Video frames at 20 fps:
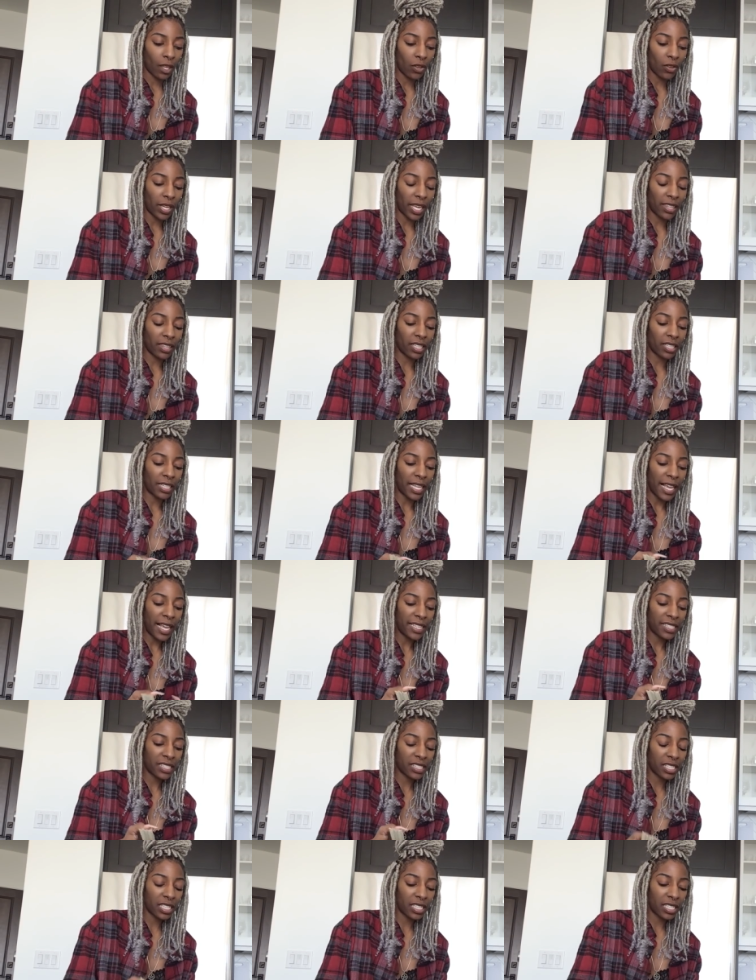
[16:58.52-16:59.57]
Okay, the
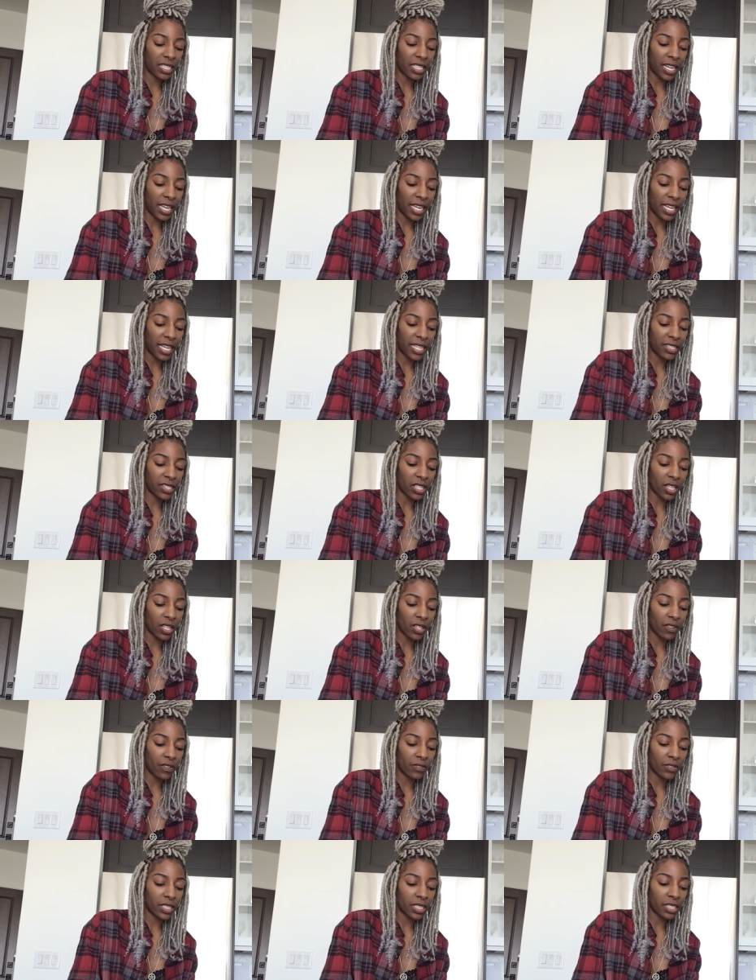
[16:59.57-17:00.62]
last 10 days
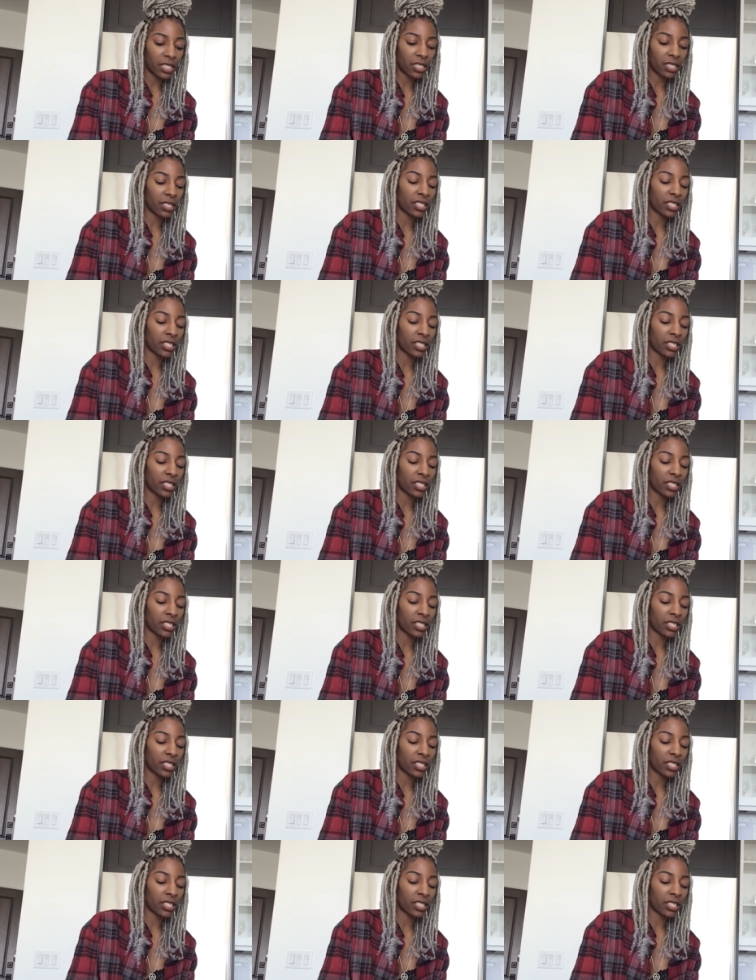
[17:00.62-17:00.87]
of this